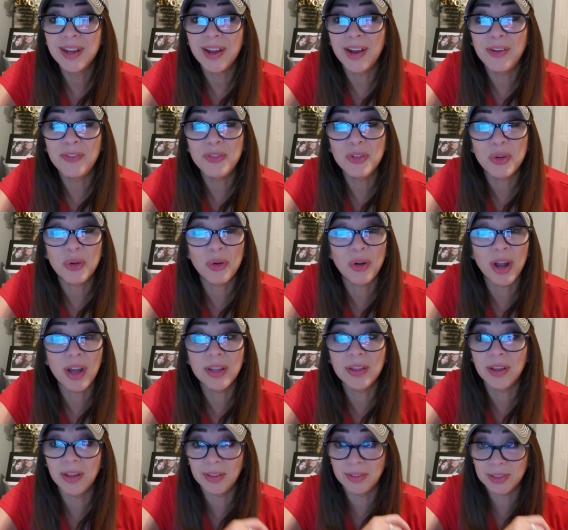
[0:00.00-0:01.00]
of cro
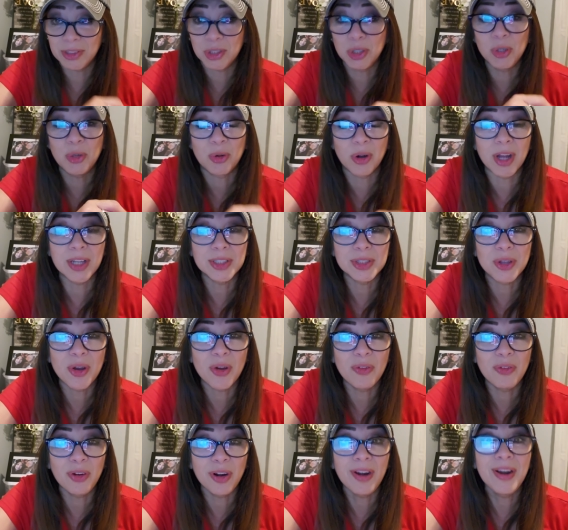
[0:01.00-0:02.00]
to cross
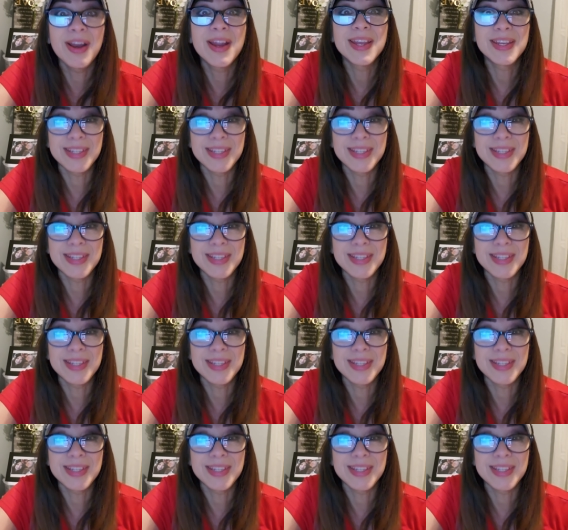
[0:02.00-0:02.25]
over.